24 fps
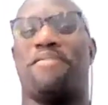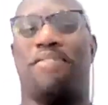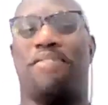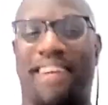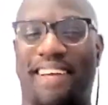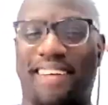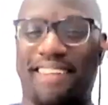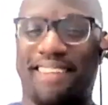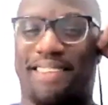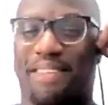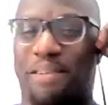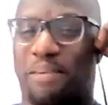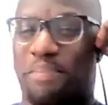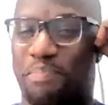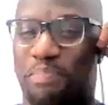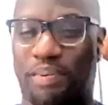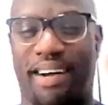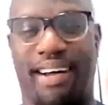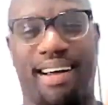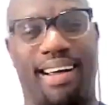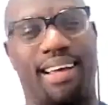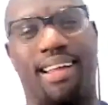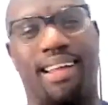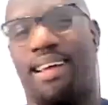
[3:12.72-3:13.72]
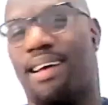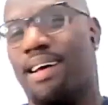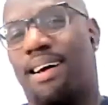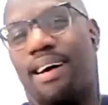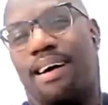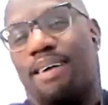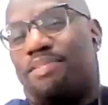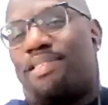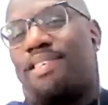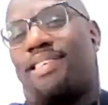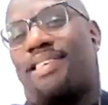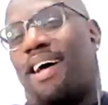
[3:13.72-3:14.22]
random, but I'm
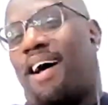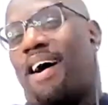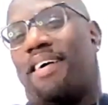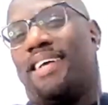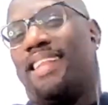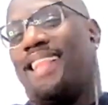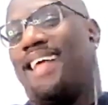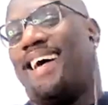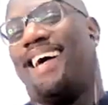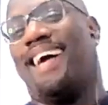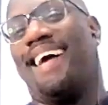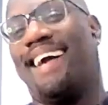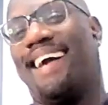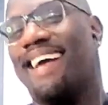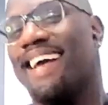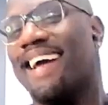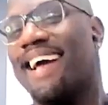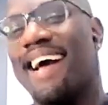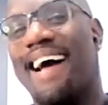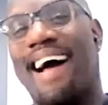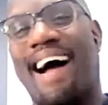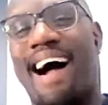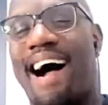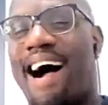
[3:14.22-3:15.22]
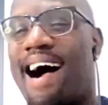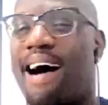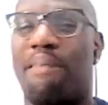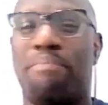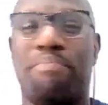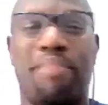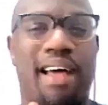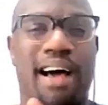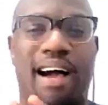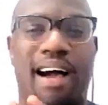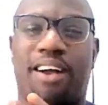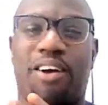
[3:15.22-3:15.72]
sorry. Like, I'm
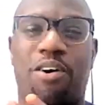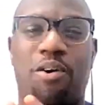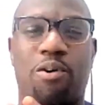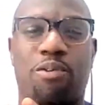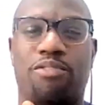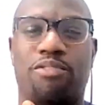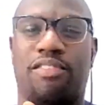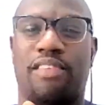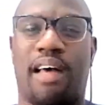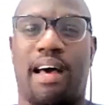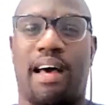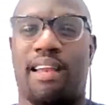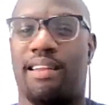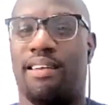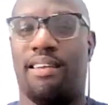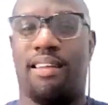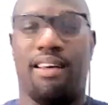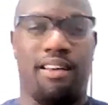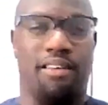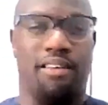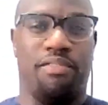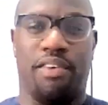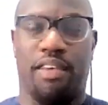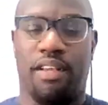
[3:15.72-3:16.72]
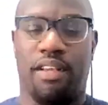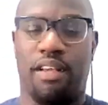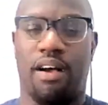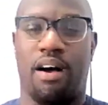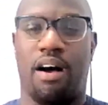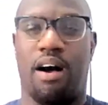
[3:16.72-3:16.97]
not co-signing none of it.